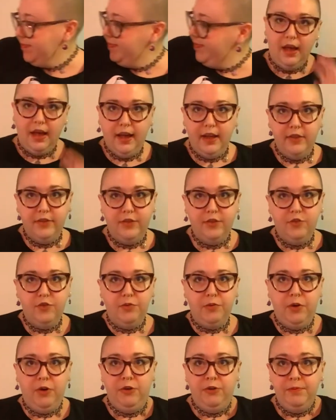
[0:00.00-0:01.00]
As
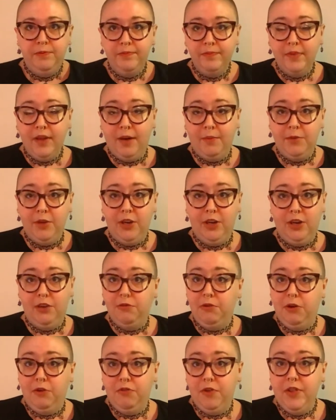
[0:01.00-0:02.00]
usual, I'm going to
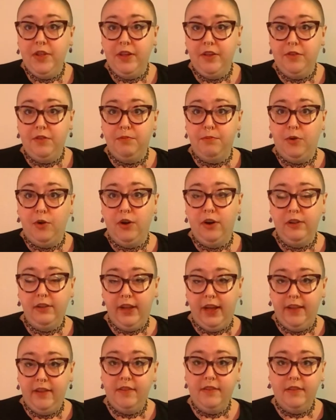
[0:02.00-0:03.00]
go over these more or
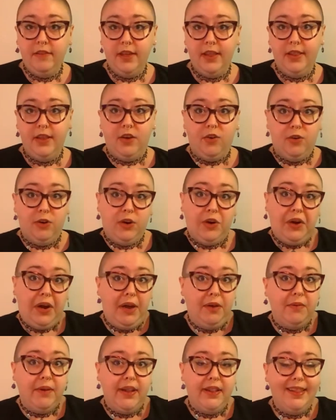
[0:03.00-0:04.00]
less in the order
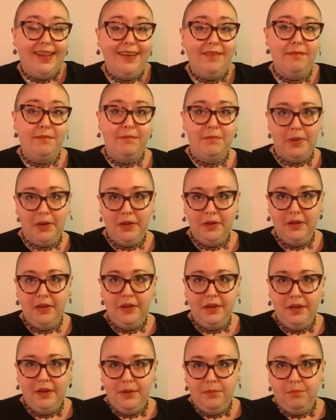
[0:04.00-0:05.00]
I read them,
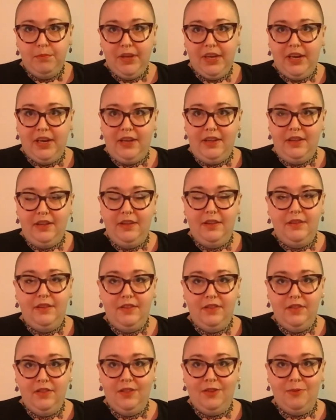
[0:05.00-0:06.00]

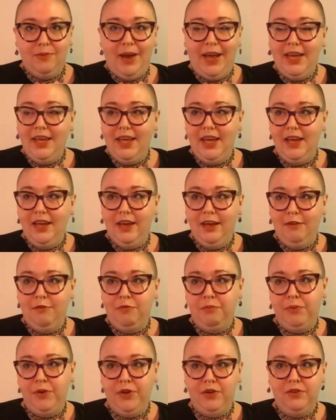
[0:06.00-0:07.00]
because the ranking
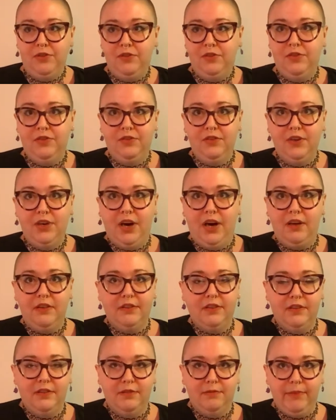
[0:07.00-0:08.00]
of books
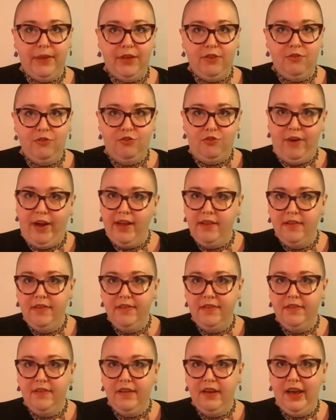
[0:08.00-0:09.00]
causes me
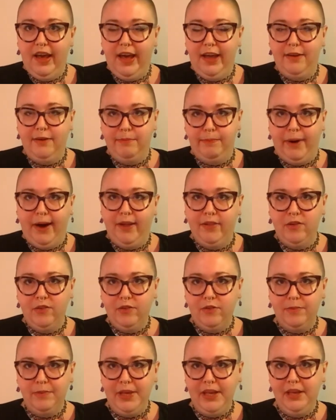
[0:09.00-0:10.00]
stress and
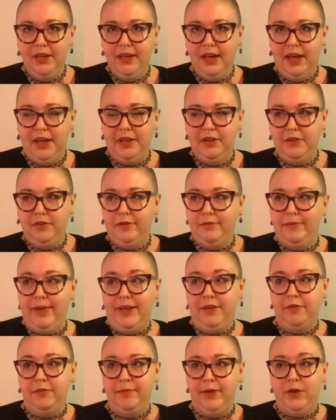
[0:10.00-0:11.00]
bothers me and
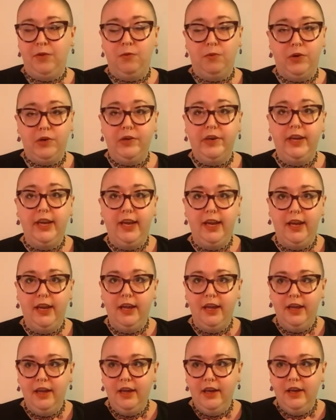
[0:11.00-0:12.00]
makes me worry
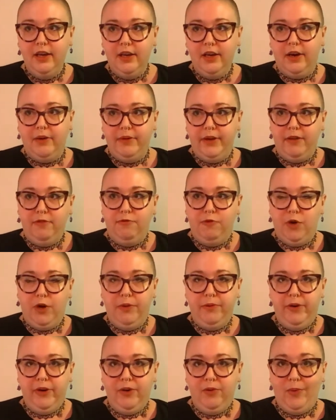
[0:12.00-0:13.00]
going
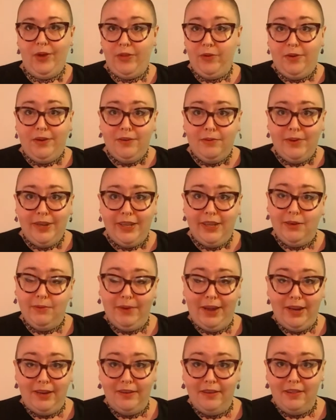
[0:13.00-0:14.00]
forward whether I really
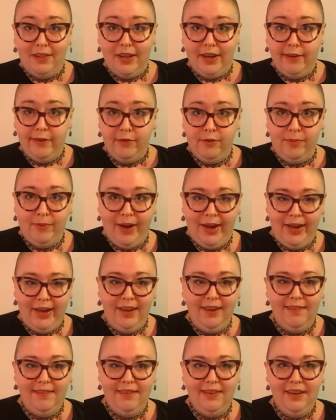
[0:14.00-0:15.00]
ranked things
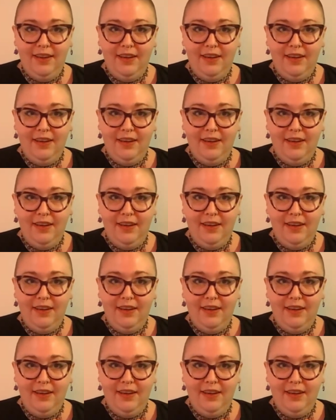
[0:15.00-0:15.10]
right.